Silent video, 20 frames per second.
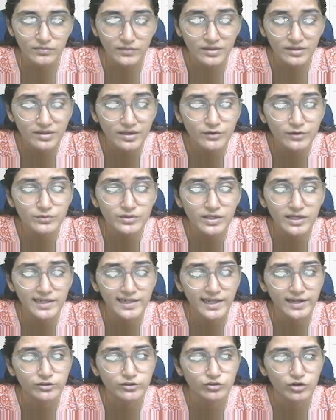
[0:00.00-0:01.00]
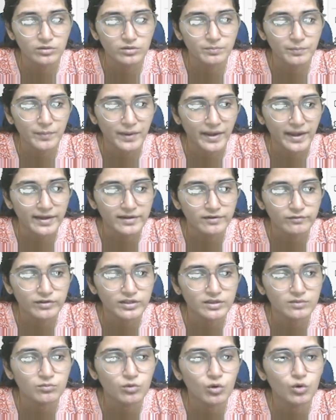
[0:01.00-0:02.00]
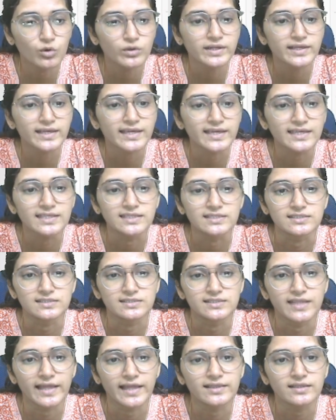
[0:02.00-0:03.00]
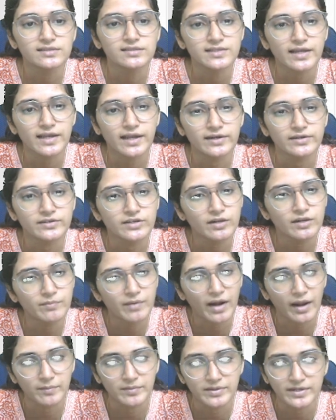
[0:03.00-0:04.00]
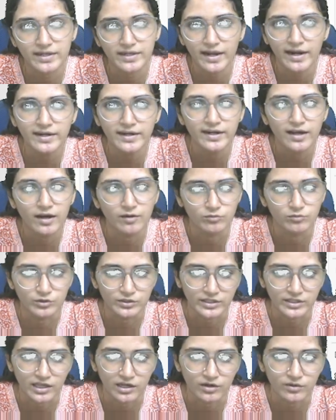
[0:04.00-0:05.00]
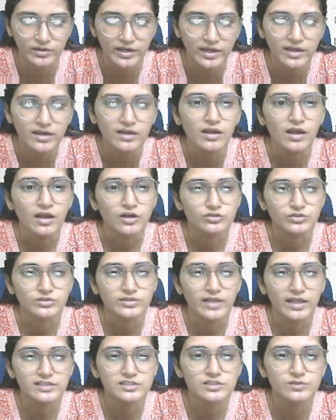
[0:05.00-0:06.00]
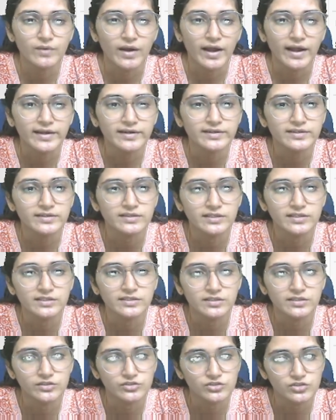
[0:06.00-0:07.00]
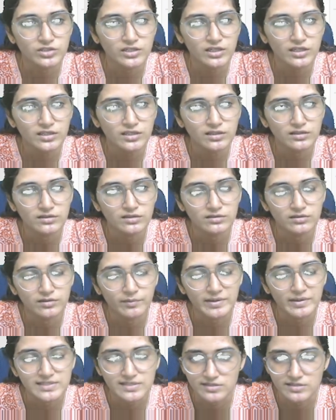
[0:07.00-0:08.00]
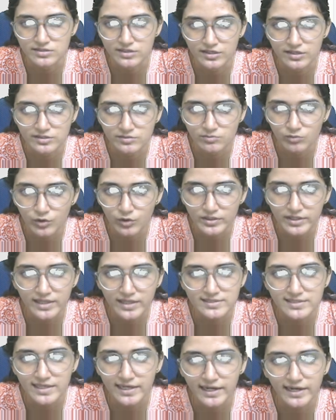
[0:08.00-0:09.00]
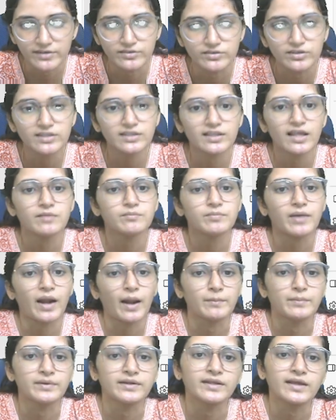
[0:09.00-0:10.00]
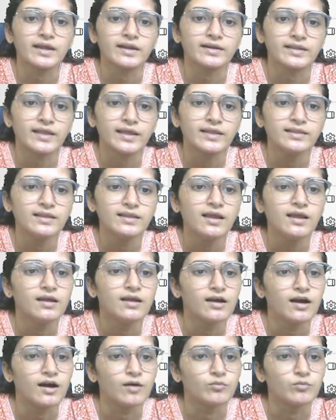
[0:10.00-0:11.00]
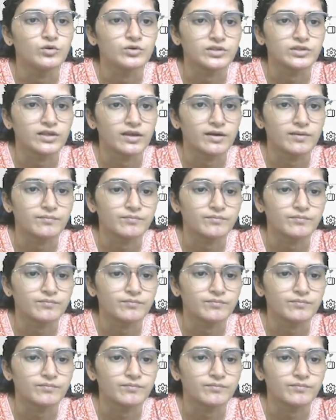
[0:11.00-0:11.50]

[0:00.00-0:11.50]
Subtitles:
give the electron pair with more ease than the secondary, primary and ammonia. Okay, so that's why in tertiary the basicity is more than secondary, then primary and then ammonia.